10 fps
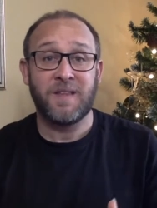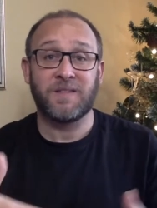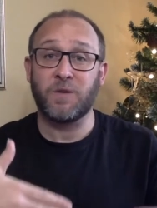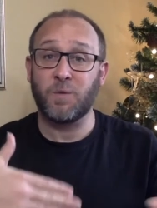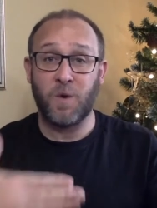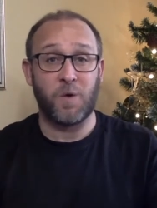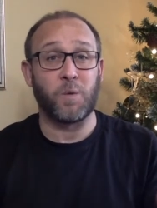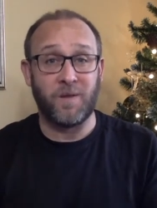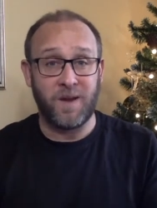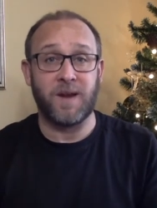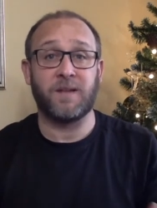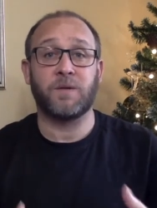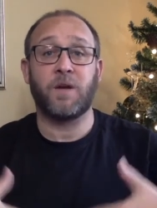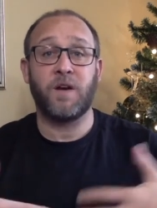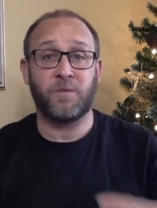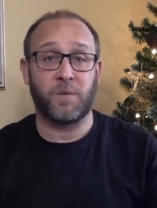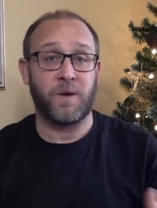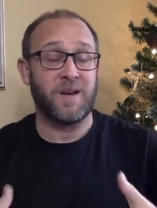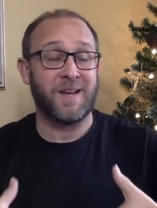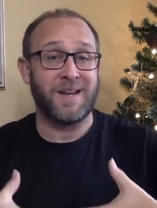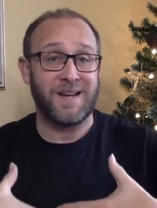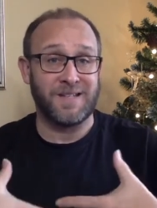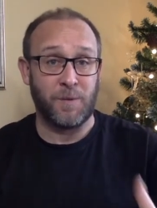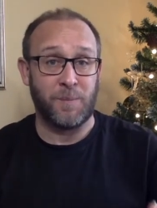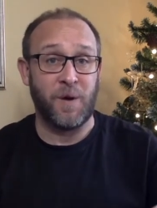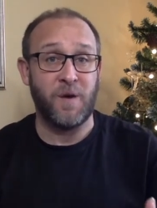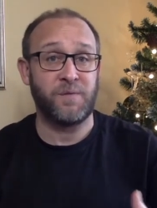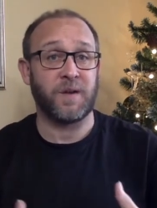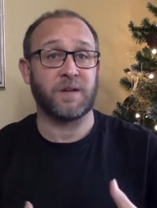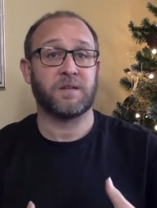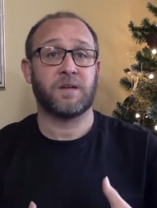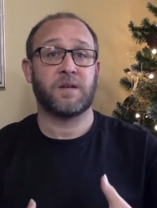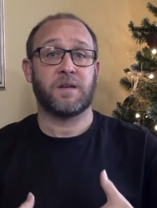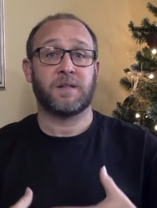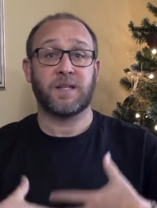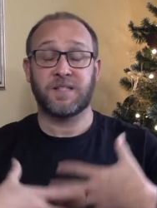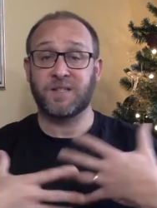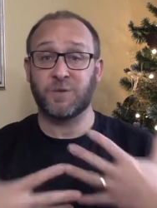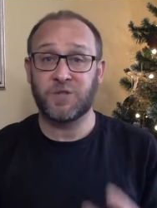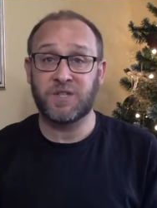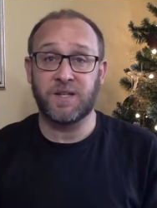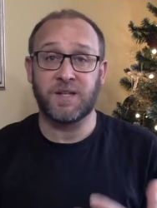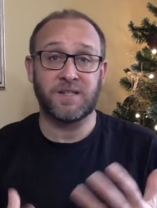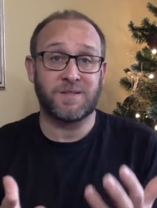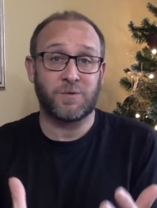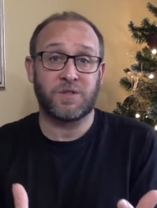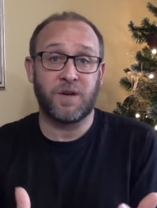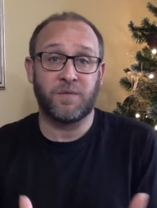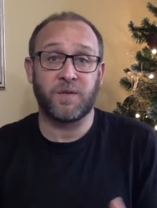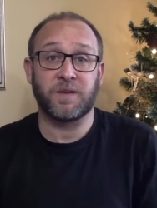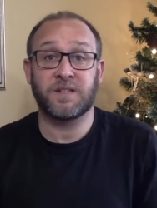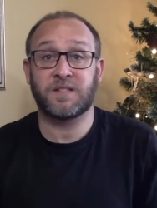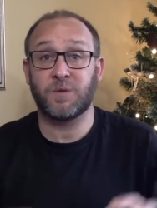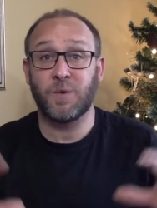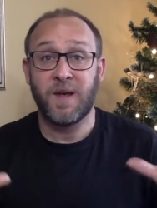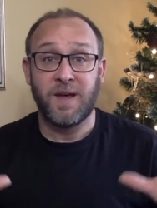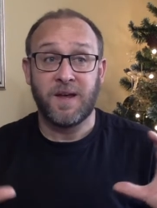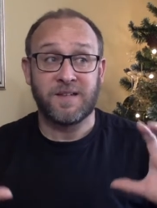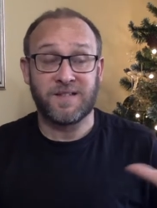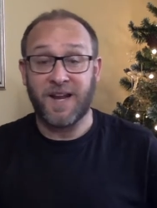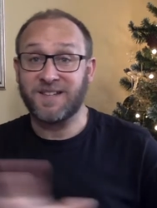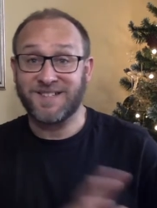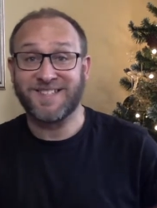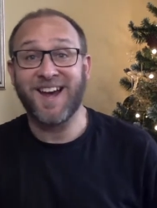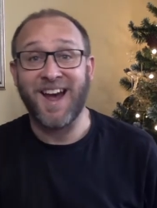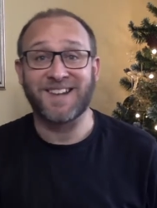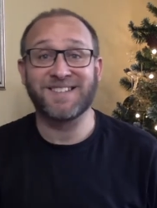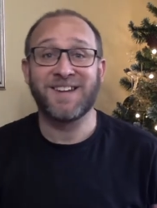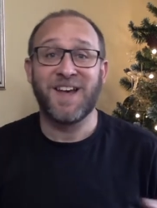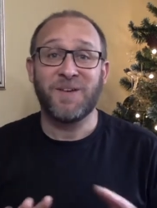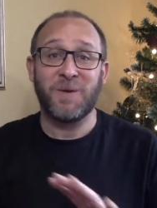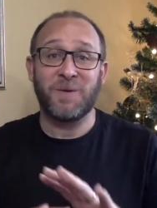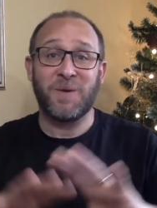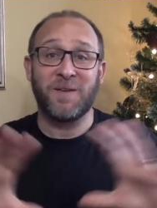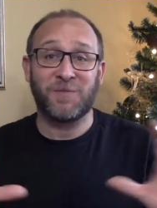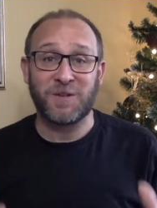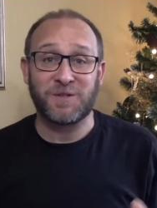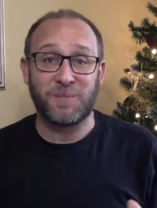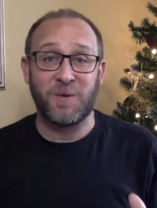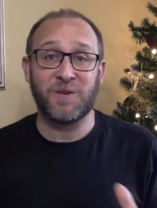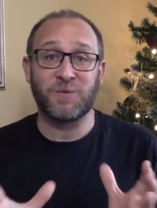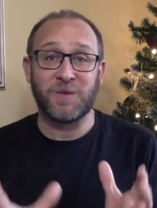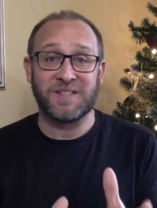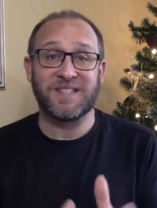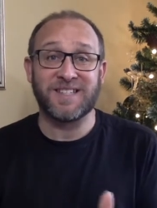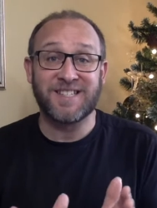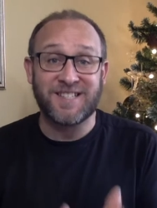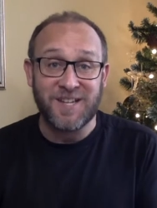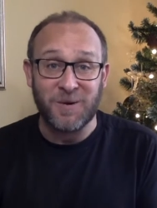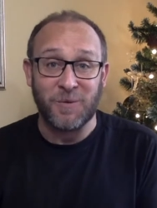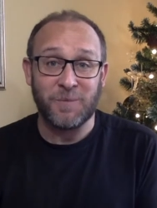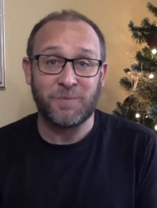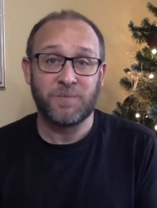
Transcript: that the world we're in and the life we're in is not perfect. There's still sin, there's still suffering, there's still Satan's attacks. We, we have to experience all these things still.